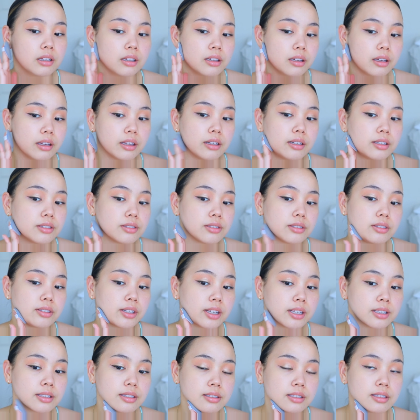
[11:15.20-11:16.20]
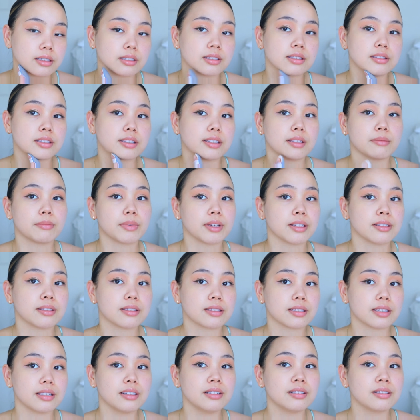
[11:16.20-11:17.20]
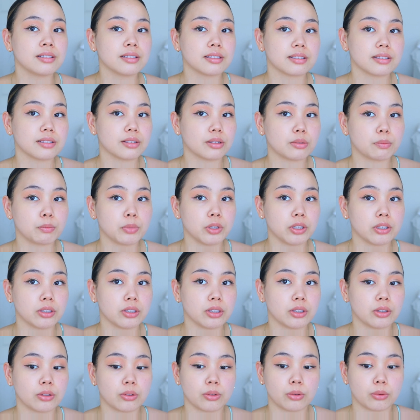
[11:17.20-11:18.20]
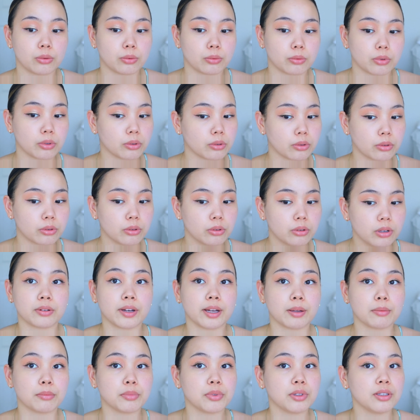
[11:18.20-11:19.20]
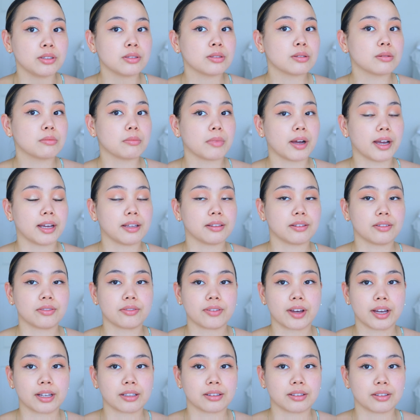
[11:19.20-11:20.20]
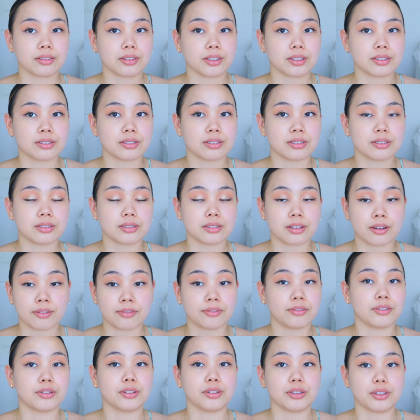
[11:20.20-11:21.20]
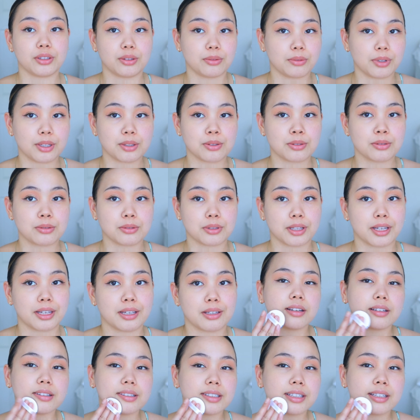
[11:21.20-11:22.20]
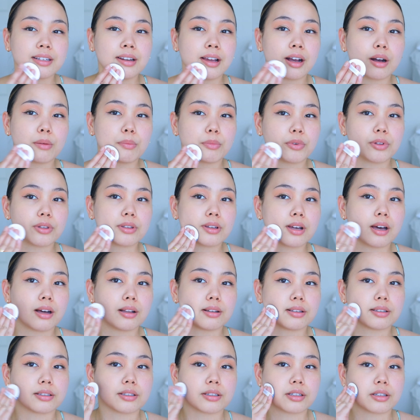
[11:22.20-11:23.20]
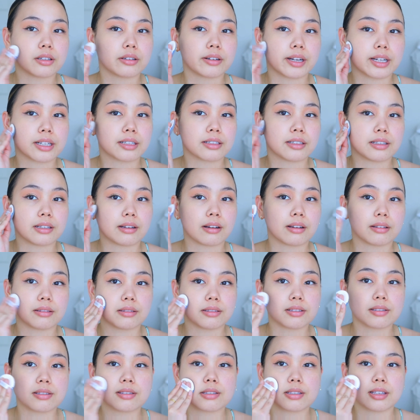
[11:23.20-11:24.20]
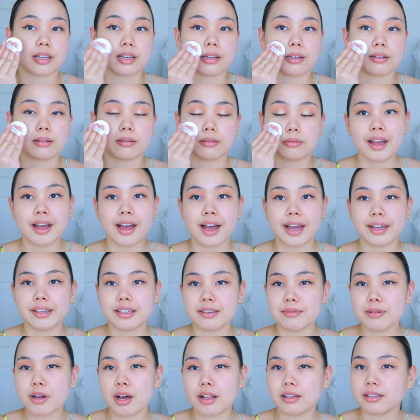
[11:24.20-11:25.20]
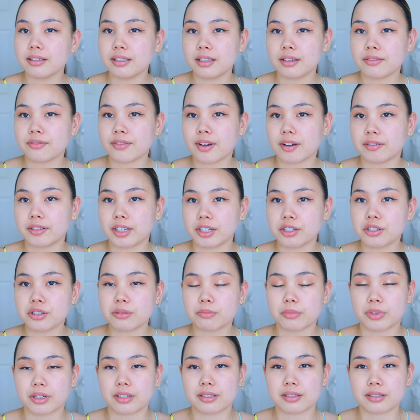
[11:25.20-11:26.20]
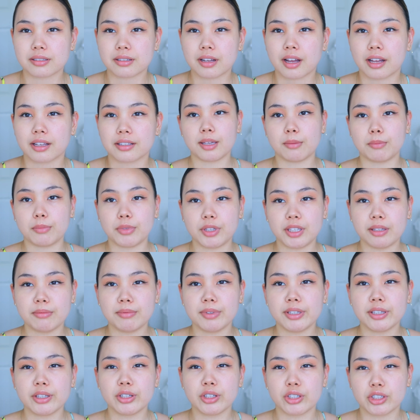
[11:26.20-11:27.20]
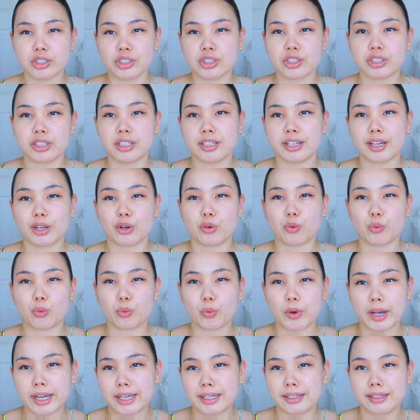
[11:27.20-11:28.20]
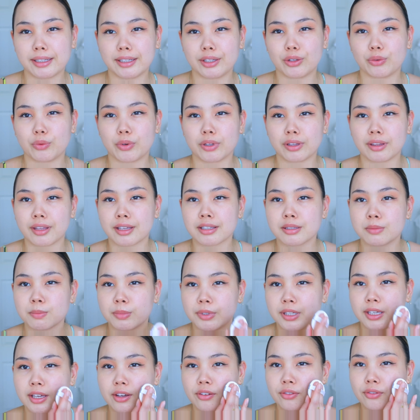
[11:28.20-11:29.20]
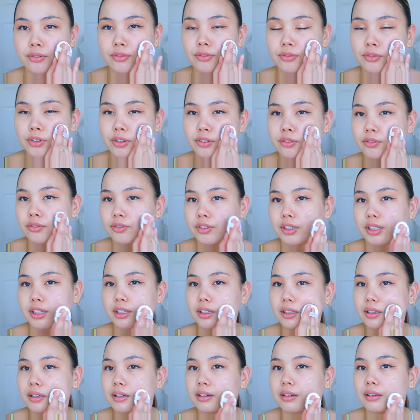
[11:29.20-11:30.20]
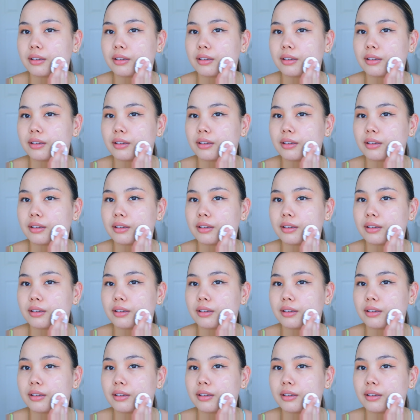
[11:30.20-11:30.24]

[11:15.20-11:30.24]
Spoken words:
And as you guys can see, my skin is still peeking through. And please don't mind the fact that this is definitely way too light. It did help with color correcting on the skin. I keep calling it foundation, but it's not. A BB Cushioning and Whitening with SPF 50.